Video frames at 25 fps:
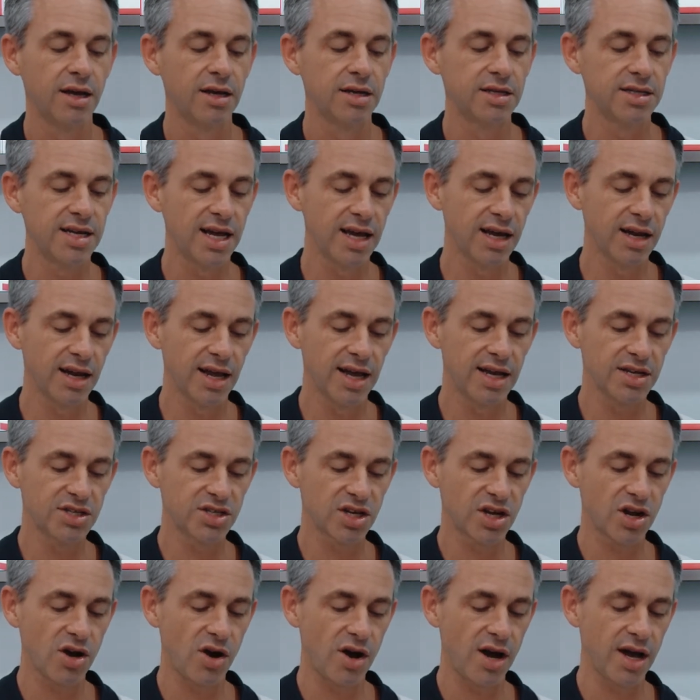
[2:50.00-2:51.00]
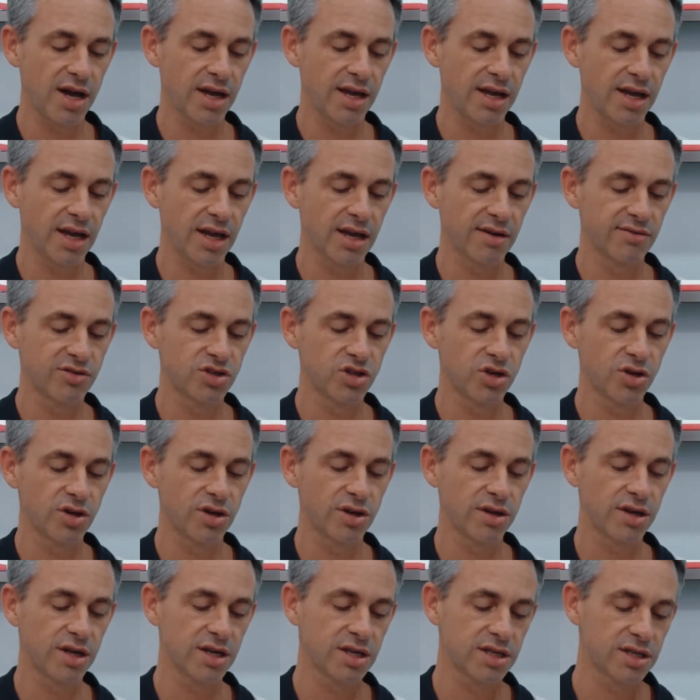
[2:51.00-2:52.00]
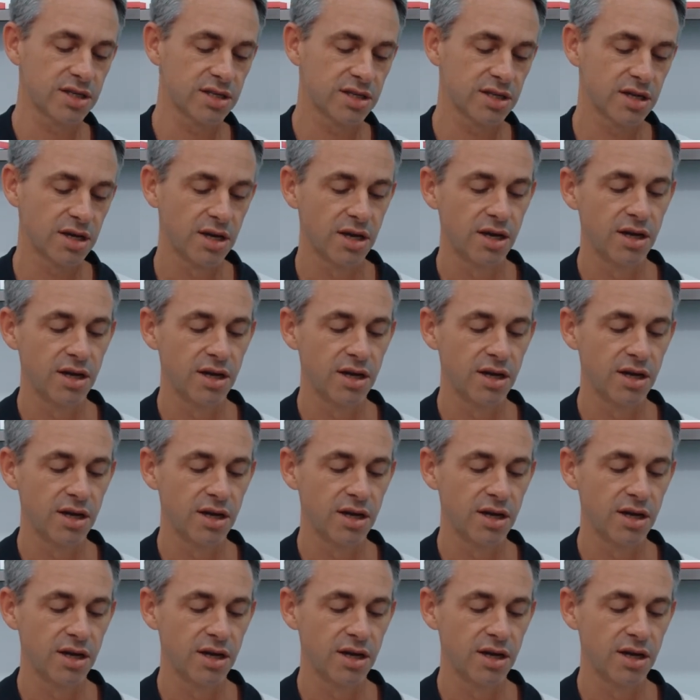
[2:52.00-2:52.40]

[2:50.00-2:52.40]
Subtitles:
Tell Hezekiah king of Judah this,